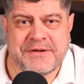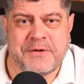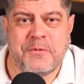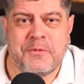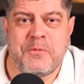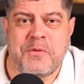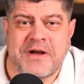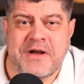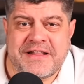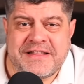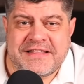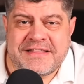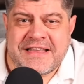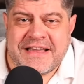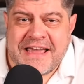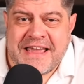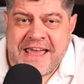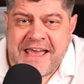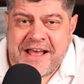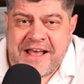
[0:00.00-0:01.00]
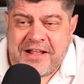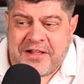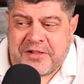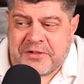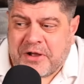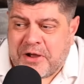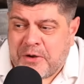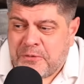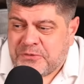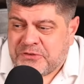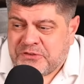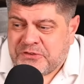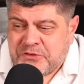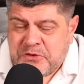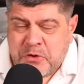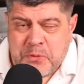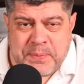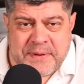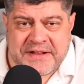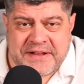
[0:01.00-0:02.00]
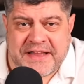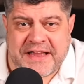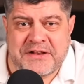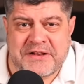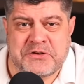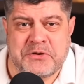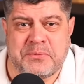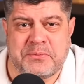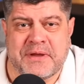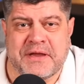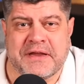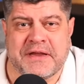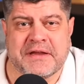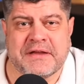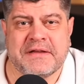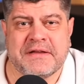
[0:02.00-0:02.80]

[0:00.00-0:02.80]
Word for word: What the hell? How stupid can you be?